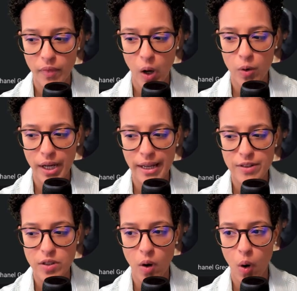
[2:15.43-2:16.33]
Okay,
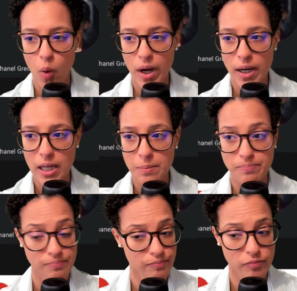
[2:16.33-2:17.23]
so
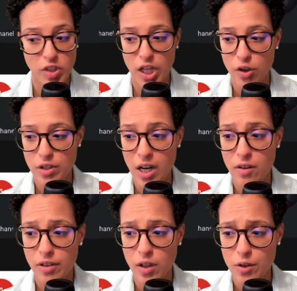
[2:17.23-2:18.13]
um, Jane
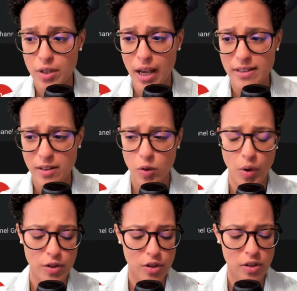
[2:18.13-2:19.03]
herself could also ask a
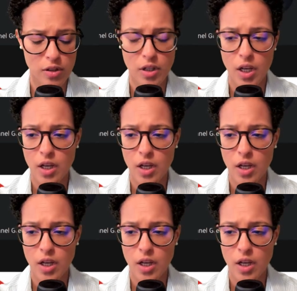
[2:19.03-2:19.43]
question.